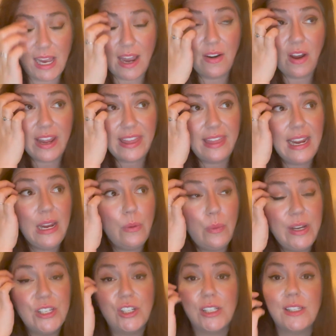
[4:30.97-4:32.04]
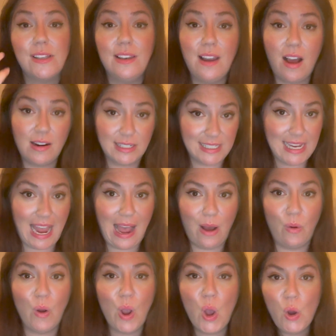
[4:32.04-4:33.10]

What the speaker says: and I think we just lucked out.